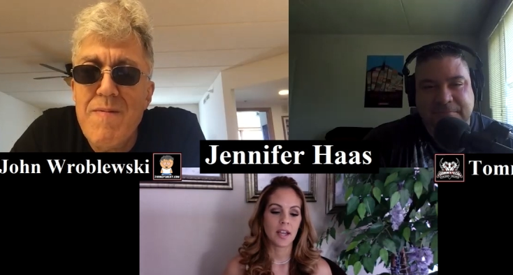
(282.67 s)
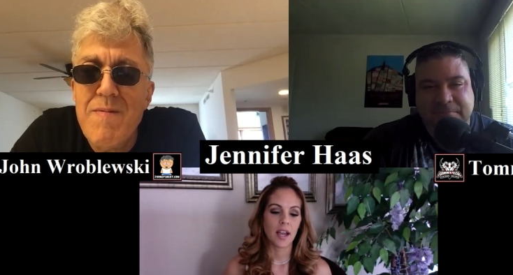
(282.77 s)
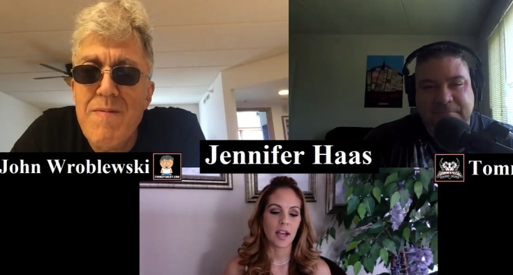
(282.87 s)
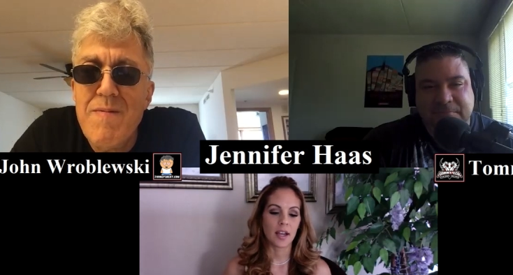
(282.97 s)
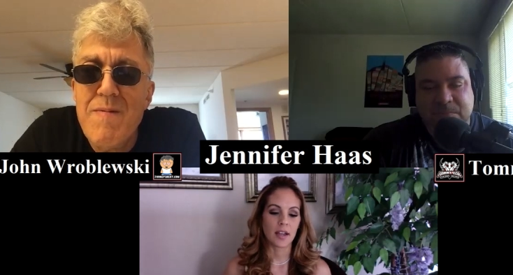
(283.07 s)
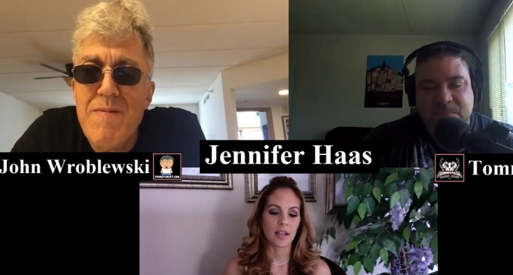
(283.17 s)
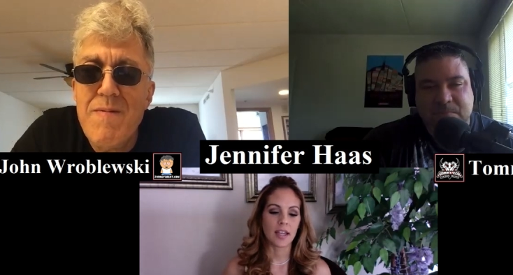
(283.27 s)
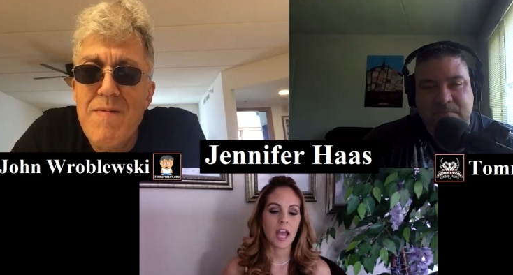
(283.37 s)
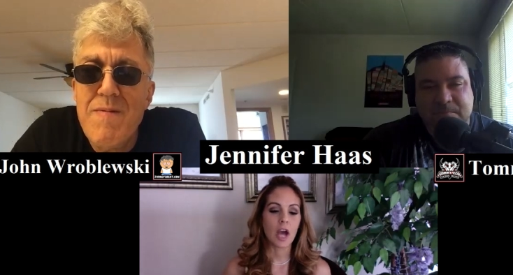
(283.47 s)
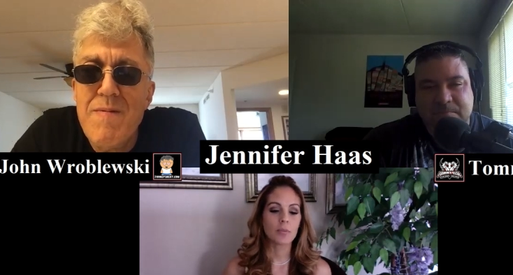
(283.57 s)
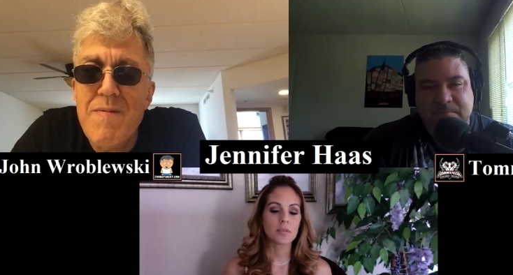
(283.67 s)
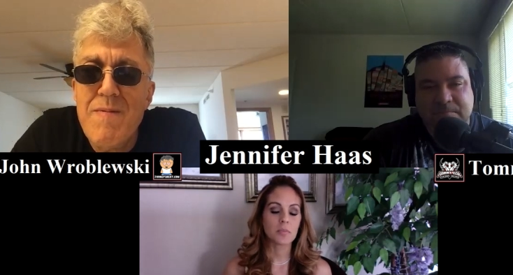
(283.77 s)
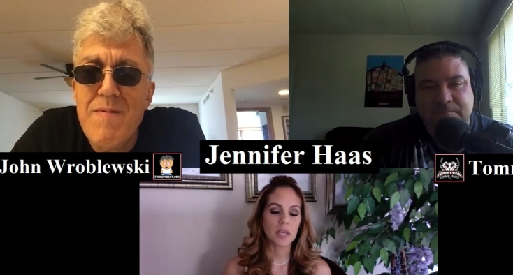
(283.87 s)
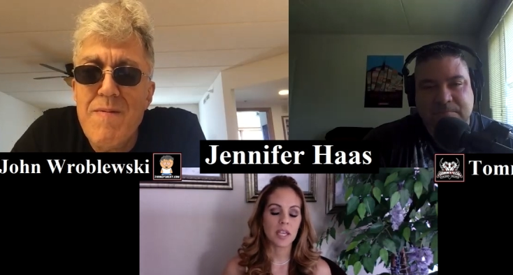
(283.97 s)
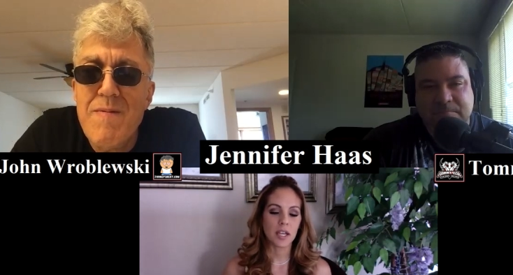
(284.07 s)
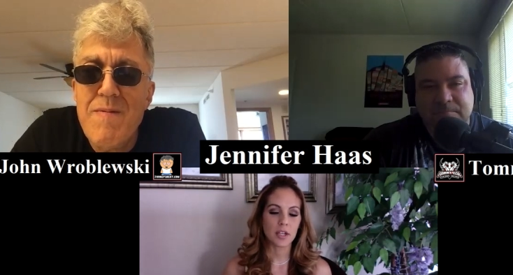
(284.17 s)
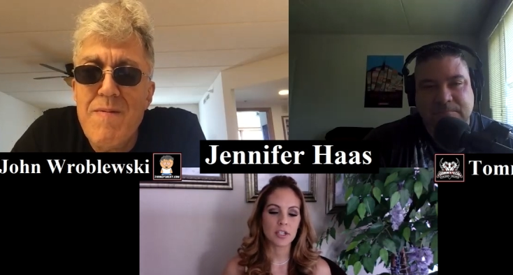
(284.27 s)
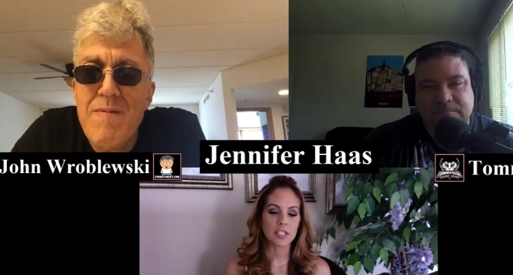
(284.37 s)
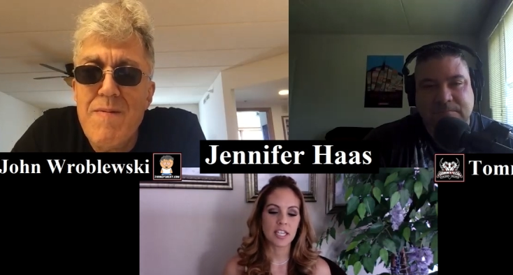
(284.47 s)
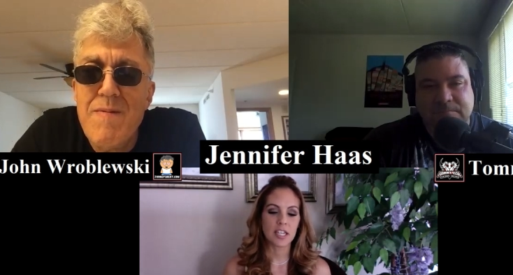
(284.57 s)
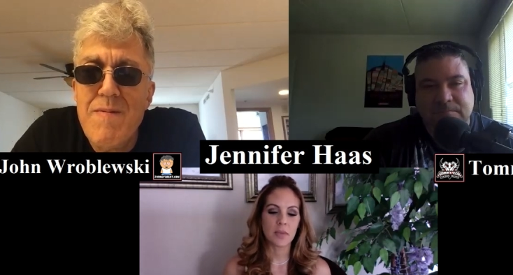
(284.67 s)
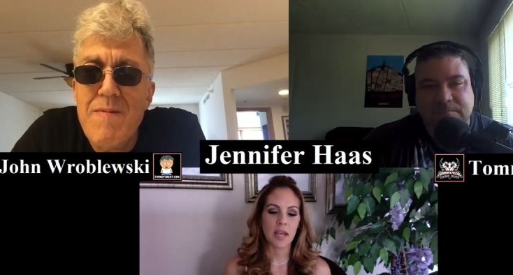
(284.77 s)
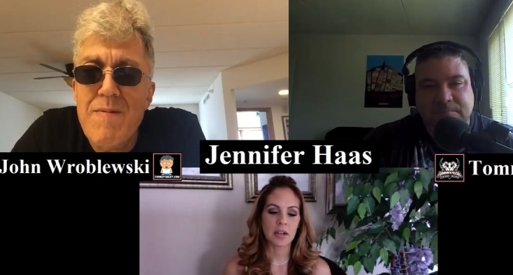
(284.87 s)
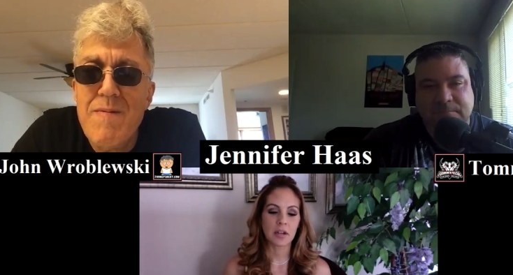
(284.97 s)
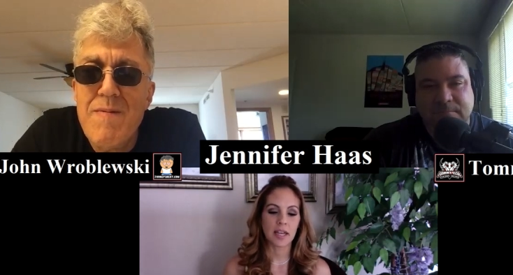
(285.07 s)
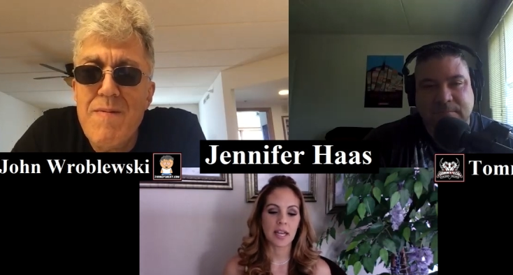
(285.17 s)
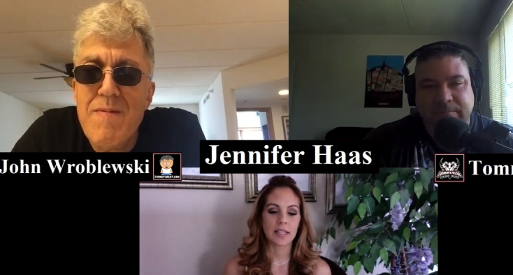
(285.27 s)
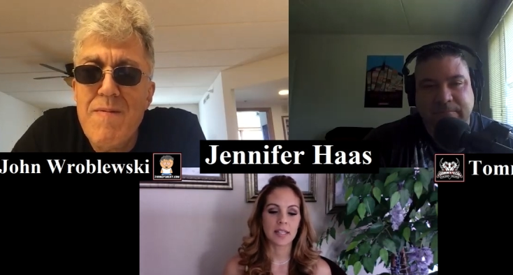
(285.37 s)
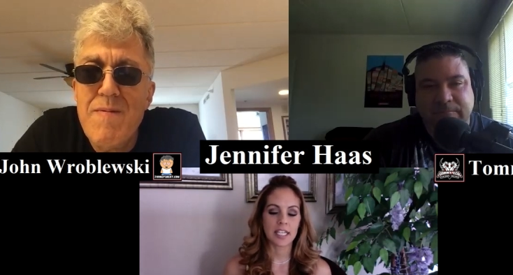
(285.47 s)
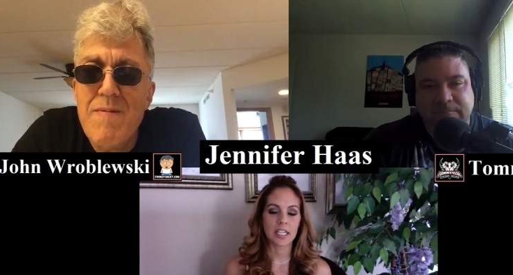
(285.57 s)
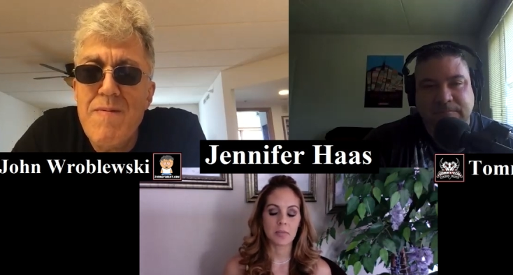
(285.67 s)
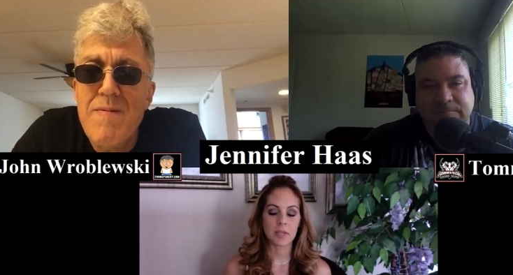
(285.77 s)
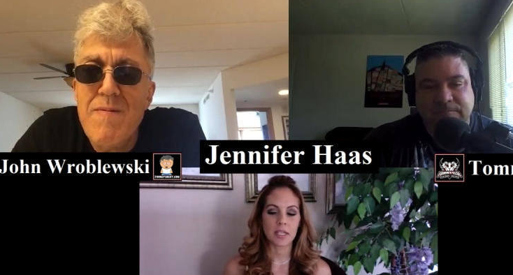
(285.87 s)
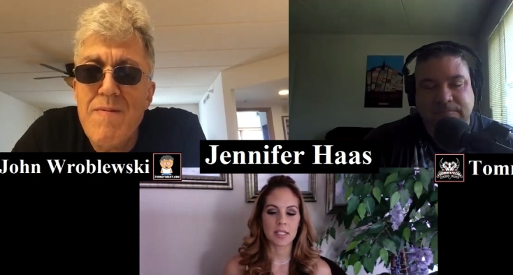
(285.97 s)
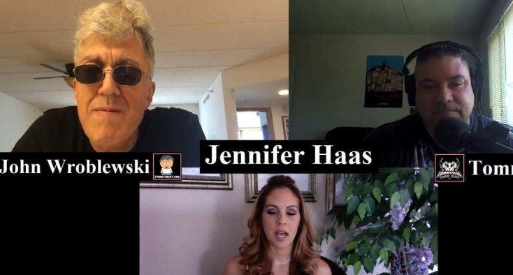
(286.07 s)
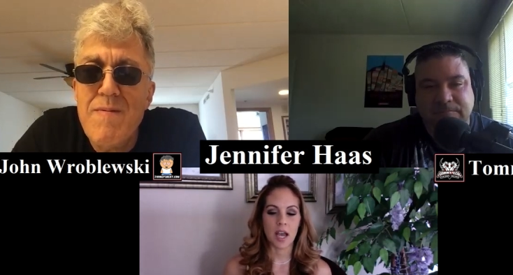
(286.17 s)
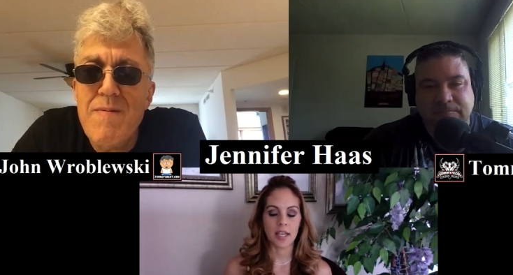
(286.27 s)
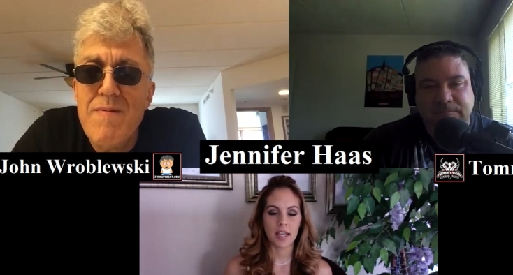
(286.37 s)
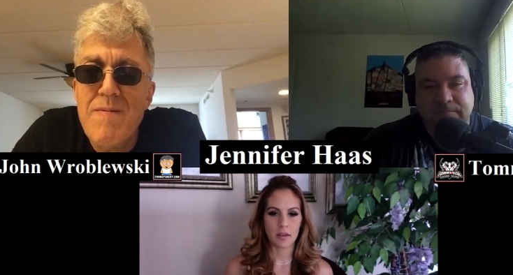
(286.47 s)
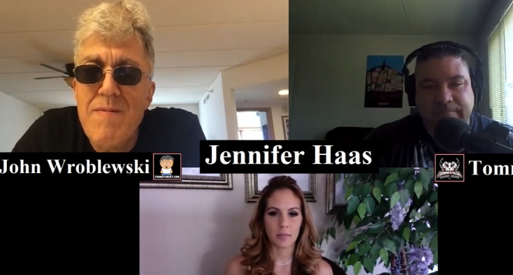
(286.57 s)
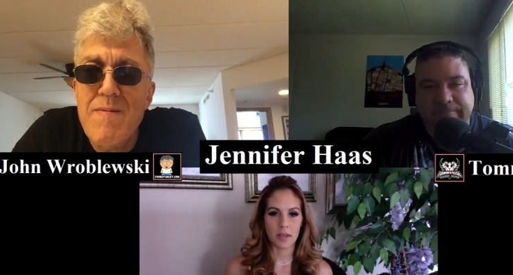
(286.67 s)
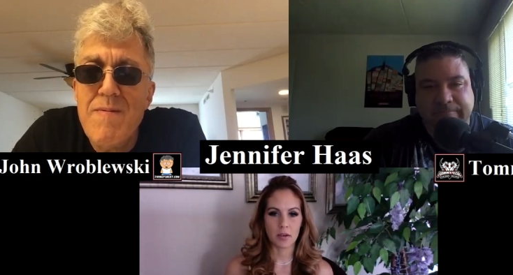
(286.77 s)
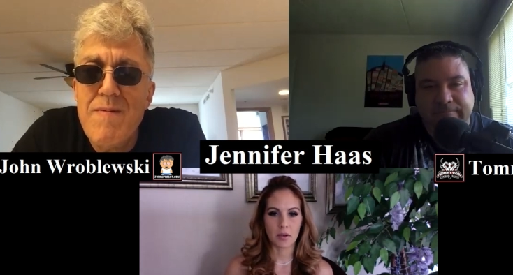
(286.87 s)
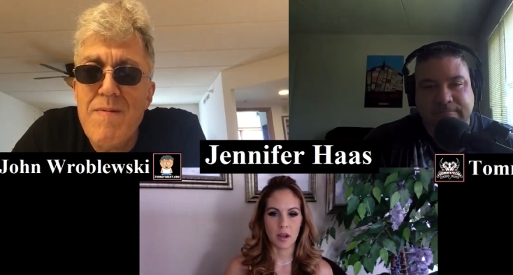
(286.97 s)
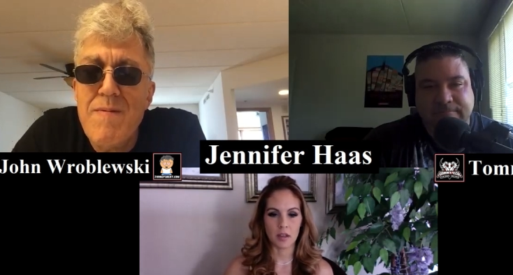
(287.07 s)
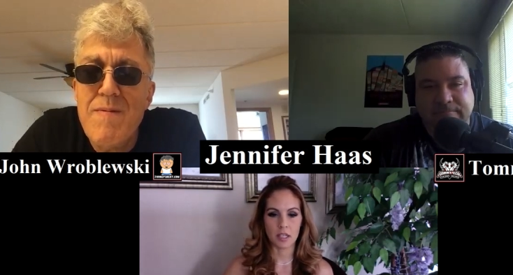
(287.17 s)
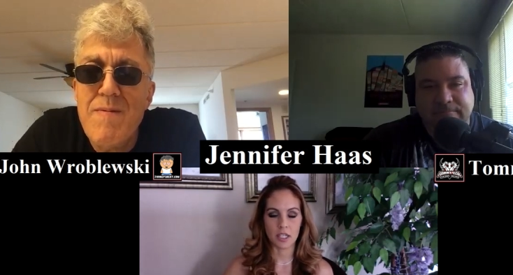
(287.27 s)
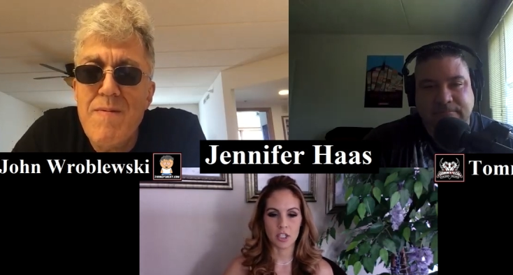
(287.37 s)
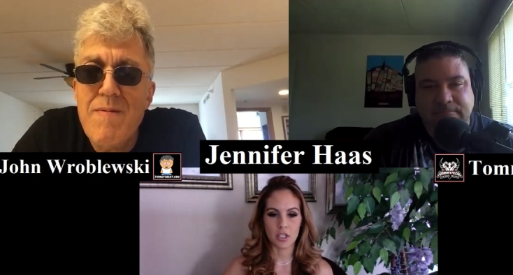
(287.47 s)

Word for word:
Speaker 1: uh, it helps me understand better and i like it because i get a better knowledge